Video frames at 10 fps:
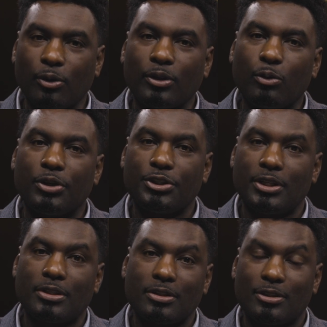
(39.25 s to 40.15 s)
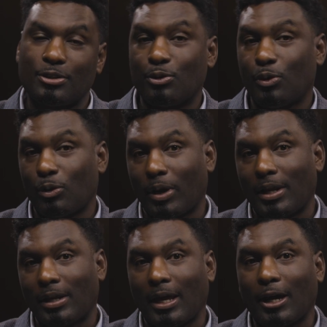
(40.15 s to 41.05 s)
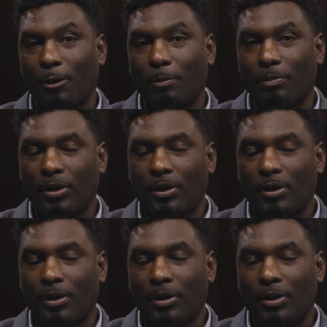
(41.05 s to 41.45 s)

only what Jesus is doing right now,